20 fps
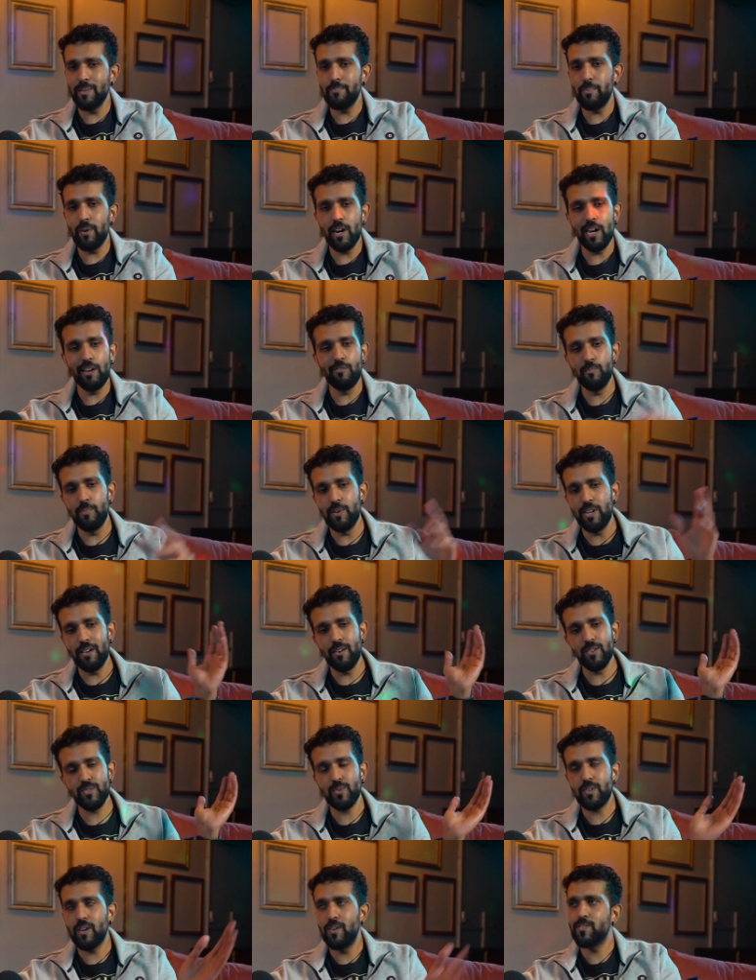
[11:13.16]
the bar, everybody
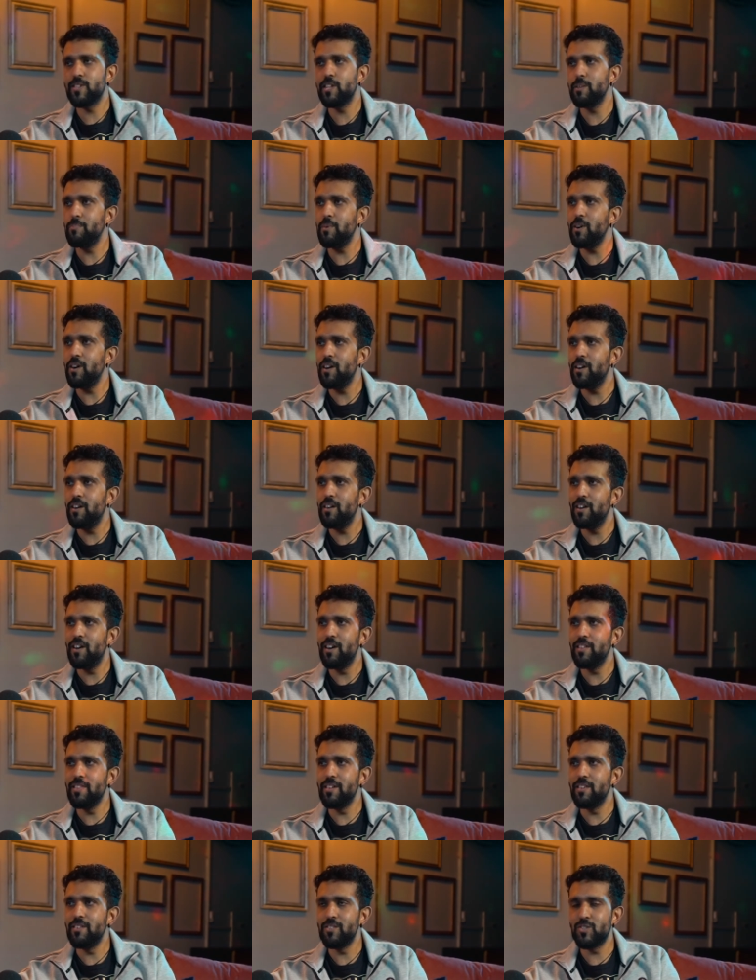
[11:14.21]
else will go to the bar.
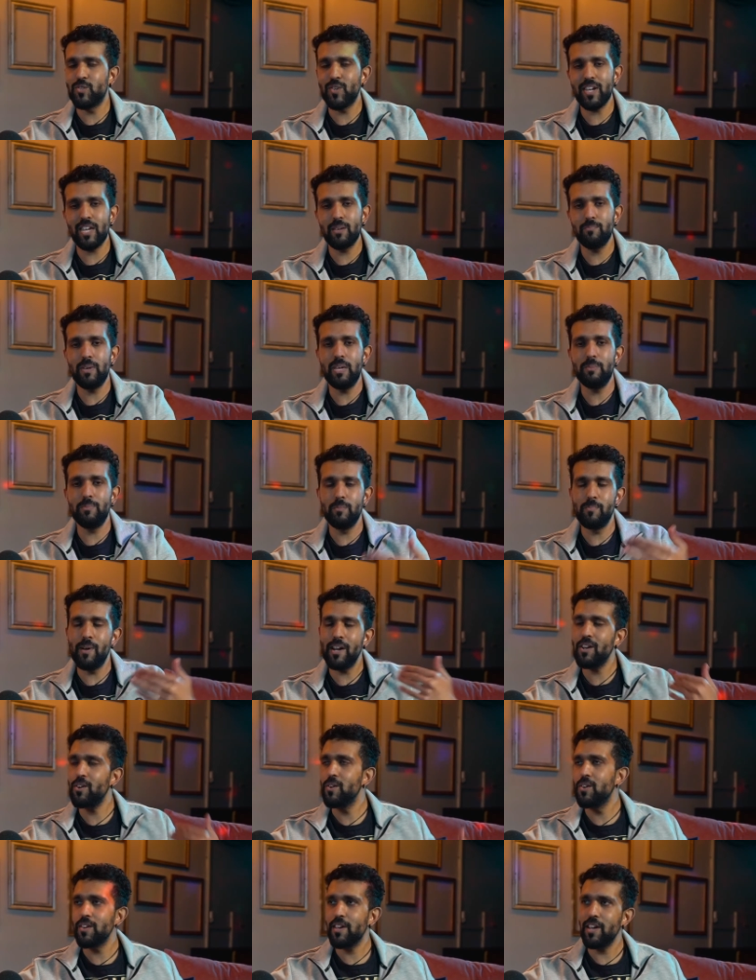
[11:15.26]
And then dragging people
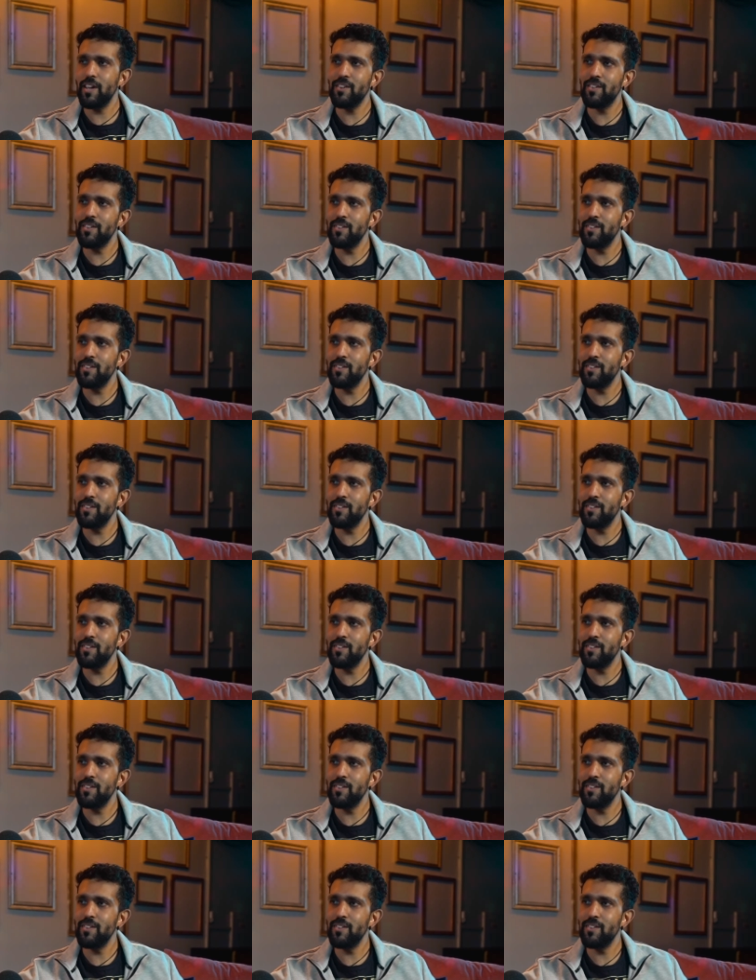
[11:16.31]
back on again.